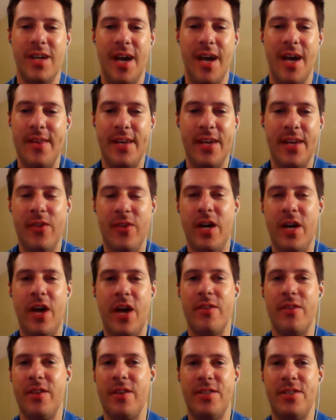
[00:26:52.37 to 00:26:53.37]
I think if you
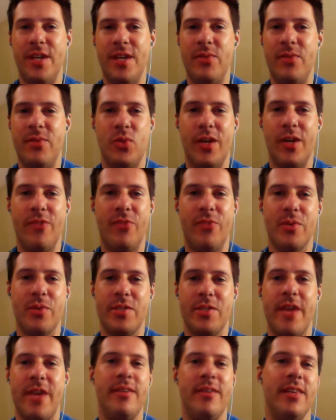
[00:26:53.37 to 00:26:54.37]
cover the team
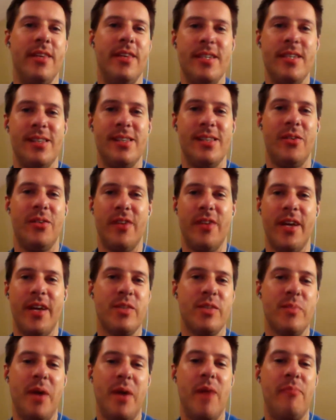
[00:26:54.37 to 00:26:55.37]
24/7, these little
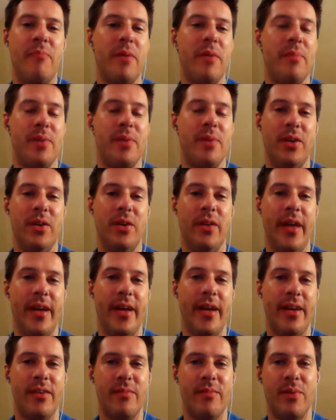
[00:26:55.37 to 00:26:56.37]
things pop up, and you
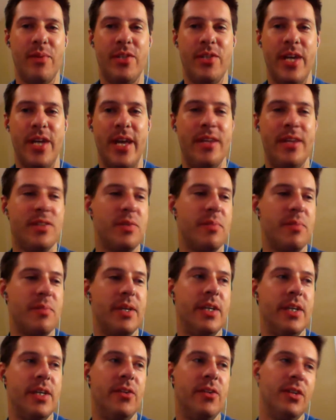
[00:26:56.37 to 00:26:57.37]
pretend it's a
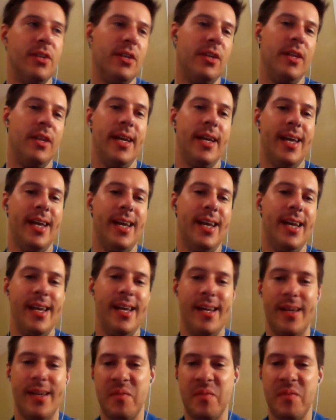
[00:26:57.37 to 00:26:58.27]
big deal, and you're like, eh.